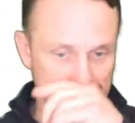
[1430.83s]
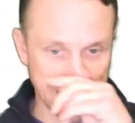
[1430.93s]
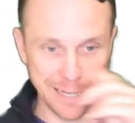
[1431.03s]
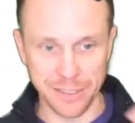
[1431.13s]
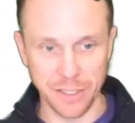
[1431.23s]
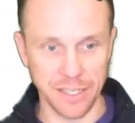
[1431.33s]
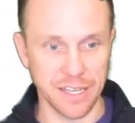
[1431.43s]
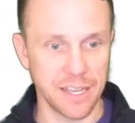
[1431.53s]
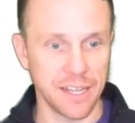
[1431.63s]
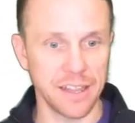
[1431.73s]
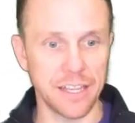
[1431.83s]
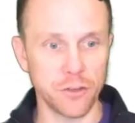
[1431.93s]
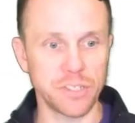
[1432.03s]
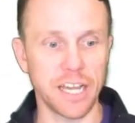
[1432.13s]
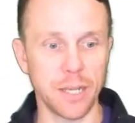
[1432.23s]
actually let
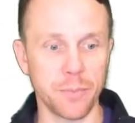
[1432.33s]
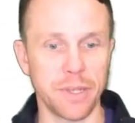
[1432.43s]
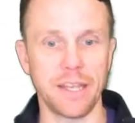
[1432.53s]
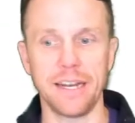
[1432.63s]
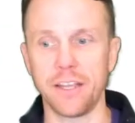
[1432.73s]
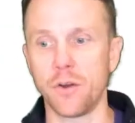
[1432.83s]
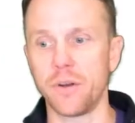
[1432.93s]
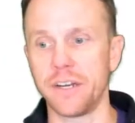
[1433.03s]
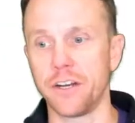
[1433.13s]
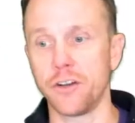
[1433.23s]
you type any code in here.